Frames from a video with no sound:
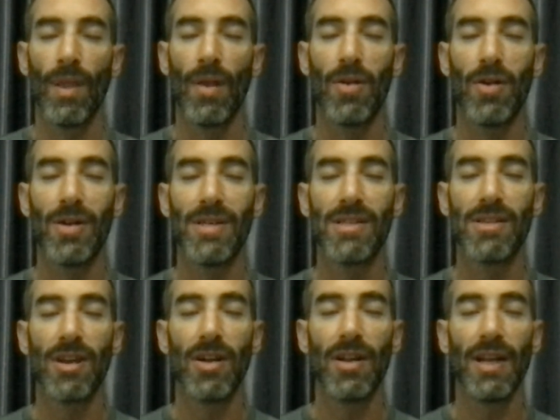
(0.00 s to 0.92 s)
I'm going to
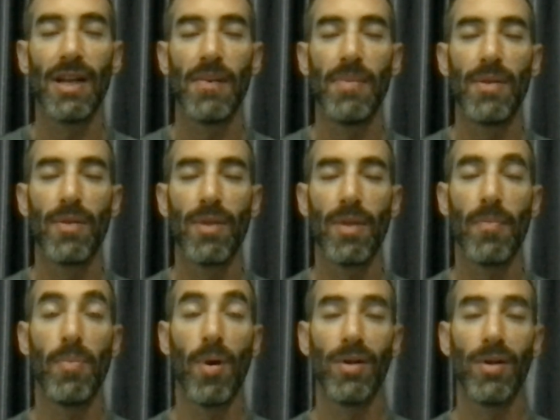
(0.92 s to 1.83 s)
start a little bit with the
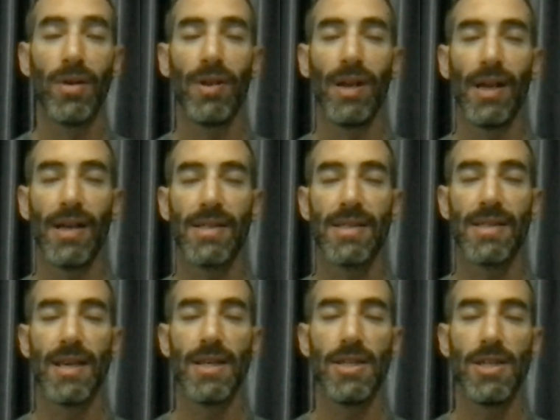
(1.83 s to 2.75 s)
body
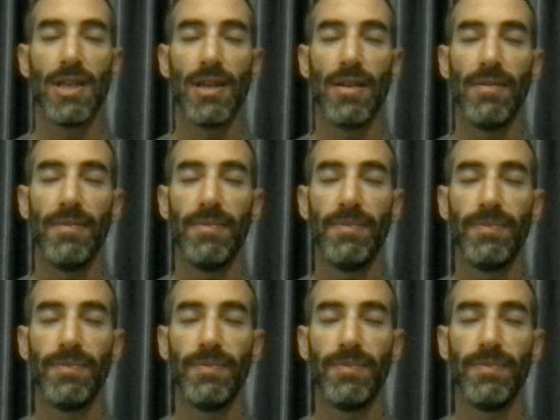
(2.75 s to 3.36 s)
relaxation.